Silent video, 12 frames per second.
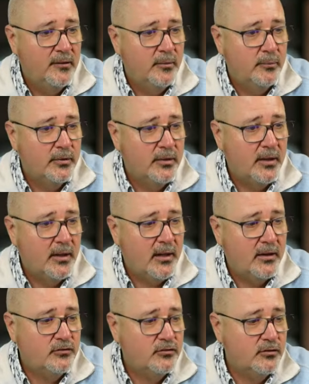
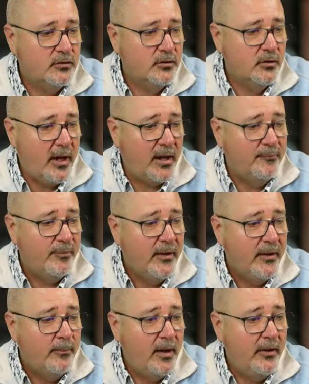Placer. Okay,
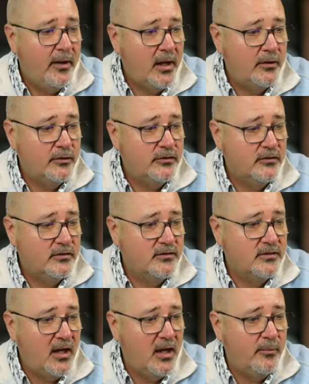mailing address is the
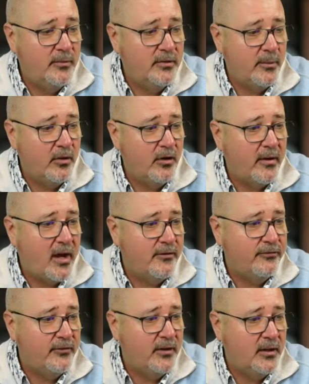same.
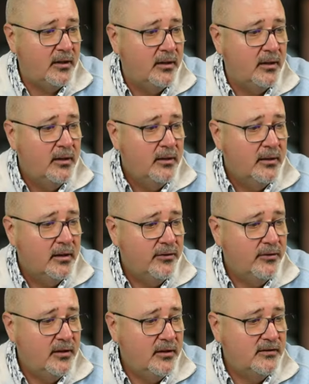Demographic,
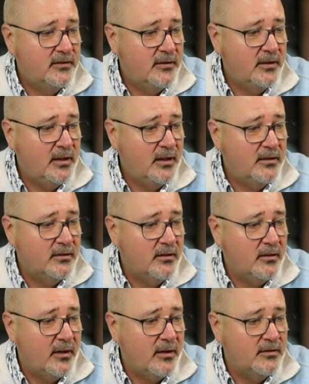ethnicity,
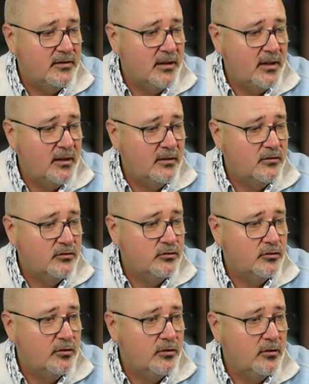decline to
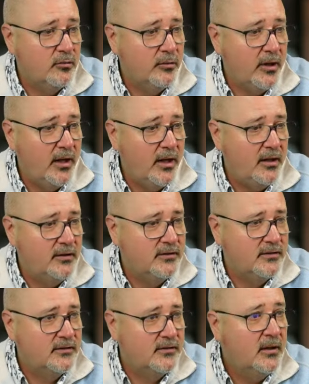answer,
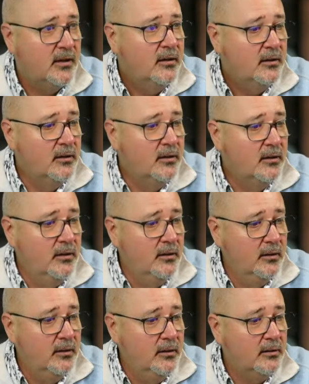race.
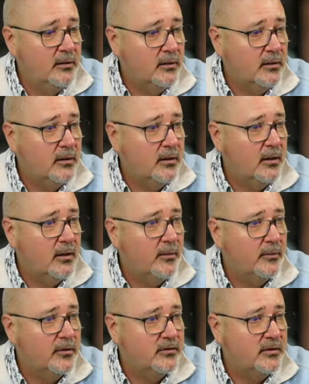
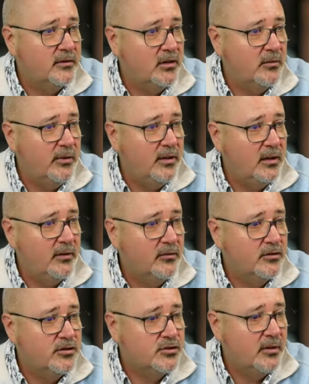Doesn't even give me another
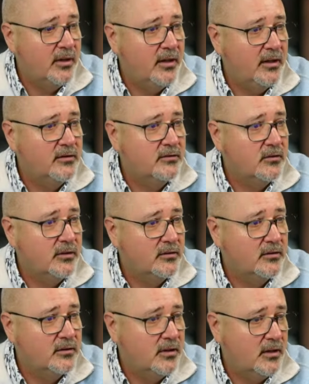choice. Oh, yes,
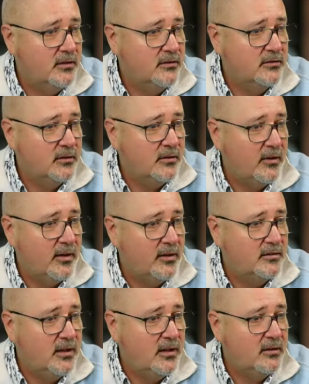it does. Decline
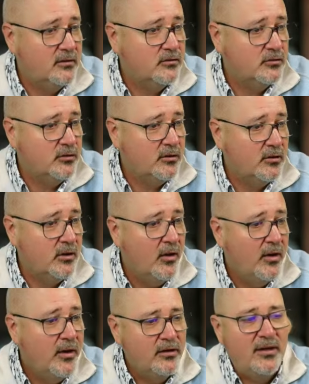to answer.
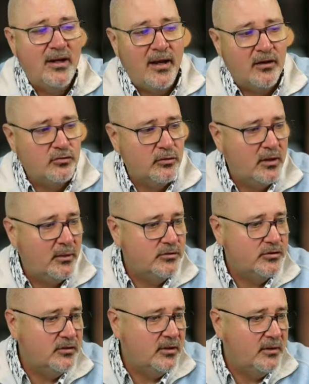You need to answer it. I'm
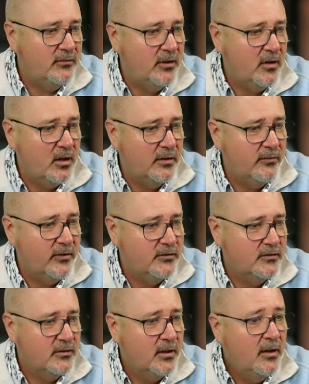just leaving all of
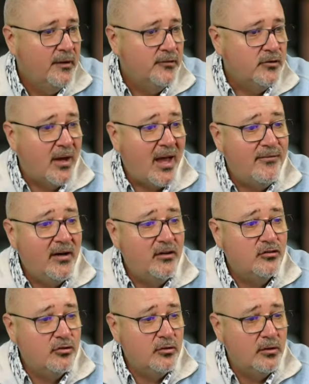this. Do you have any
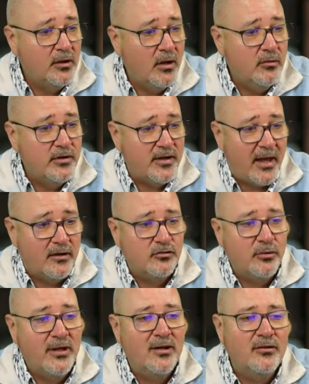student loan debt? So
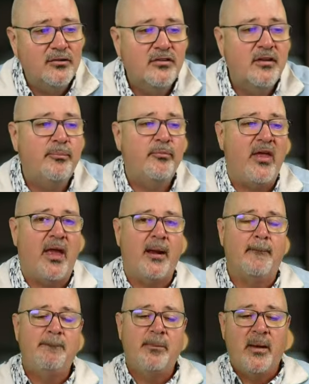here's the thing.
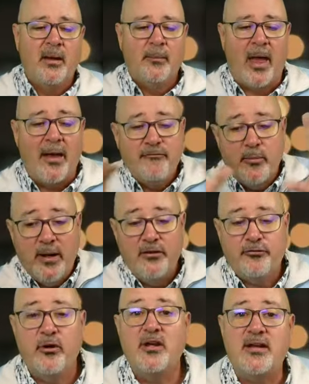Everybody
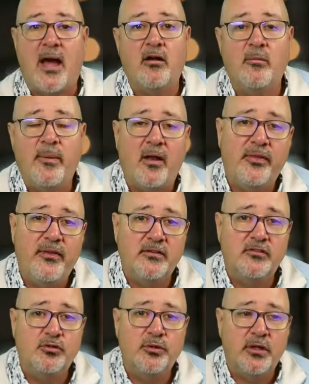freaked out about this
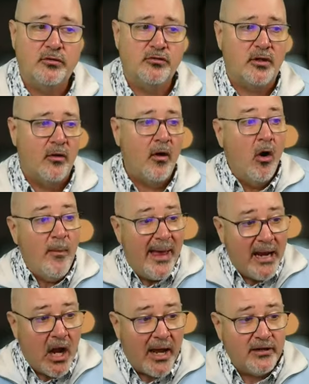2 years ago. Oh my
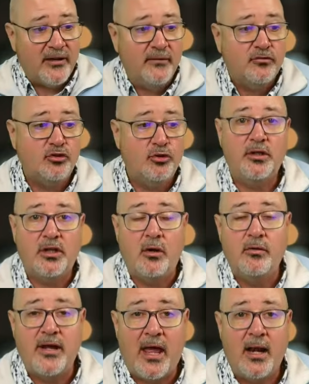God, if I have student
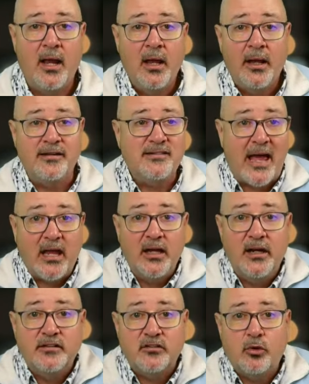loan debt, is that going
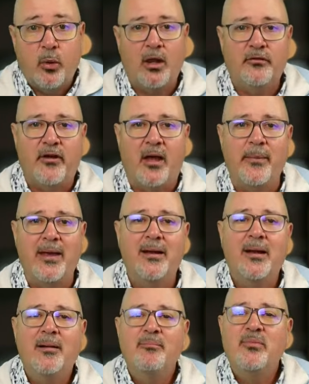to disqualify me?
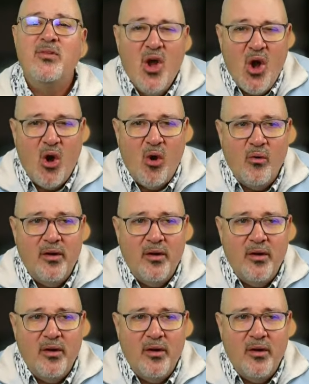No,